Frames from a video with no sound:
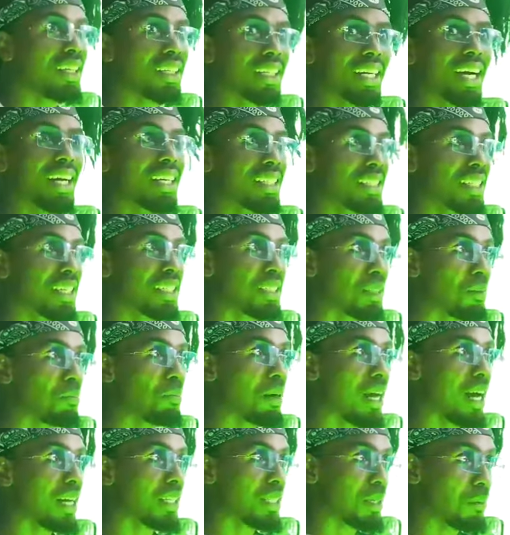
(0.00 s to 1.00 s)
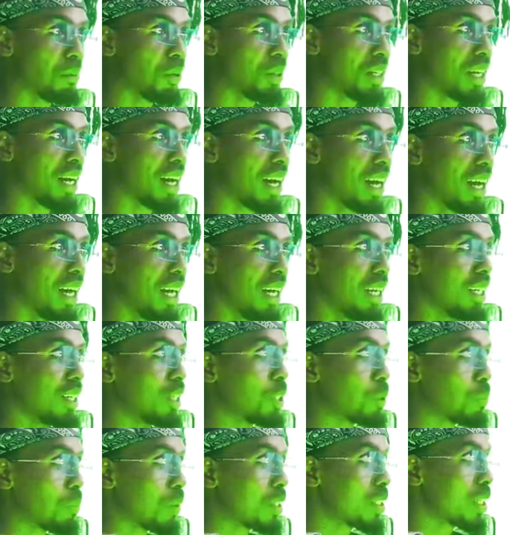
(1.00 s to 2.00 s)
E culture, same blast.
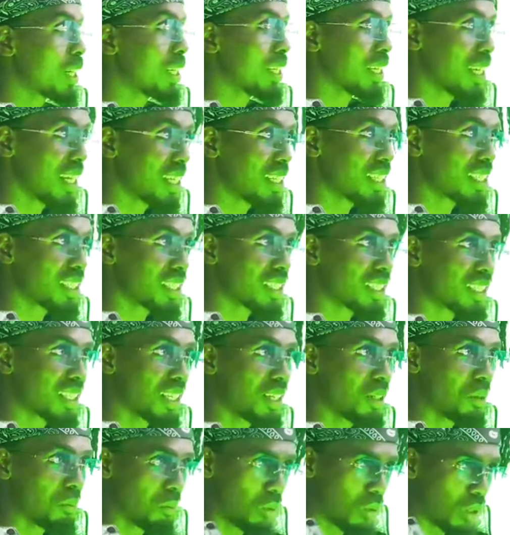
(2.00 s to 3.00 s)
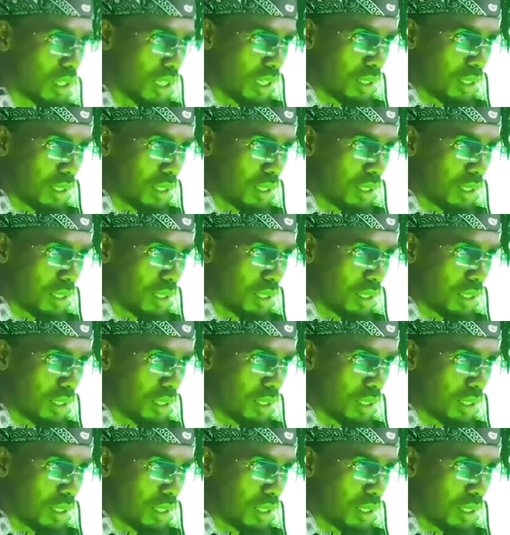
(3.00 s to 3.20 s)
Especially the game 16.